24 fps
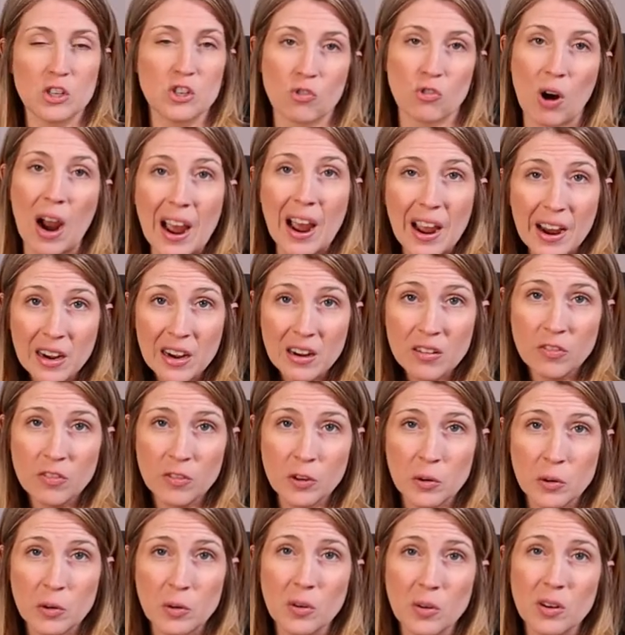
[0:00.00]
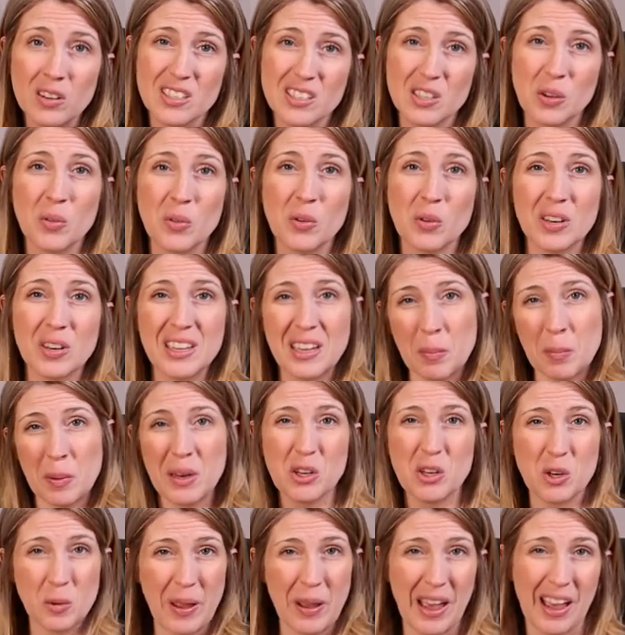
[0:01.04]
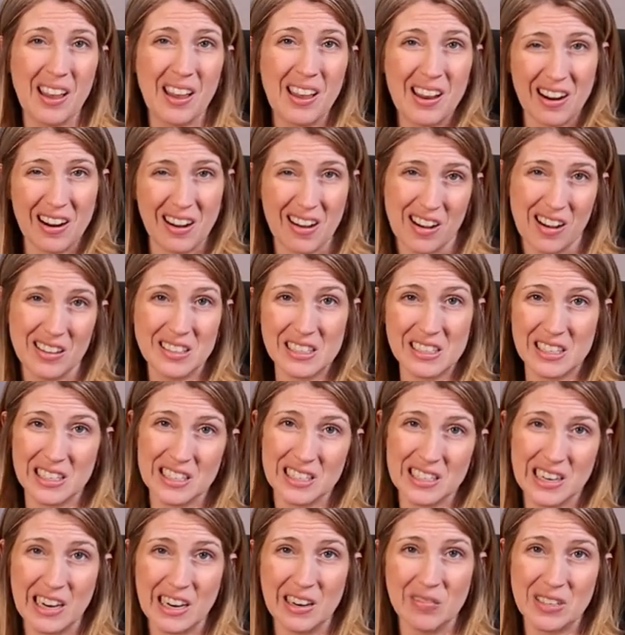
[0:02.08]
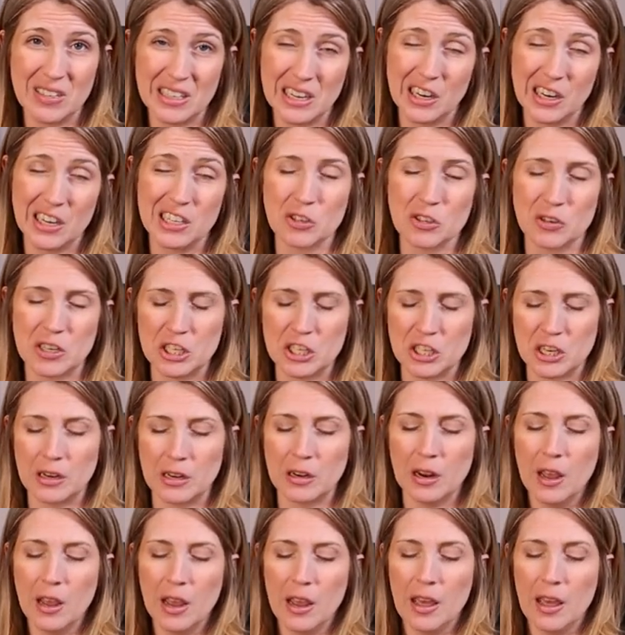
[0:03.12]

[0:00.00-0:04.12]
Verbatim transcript: dry food, so they're keeping your pet in a constant state of dehydration.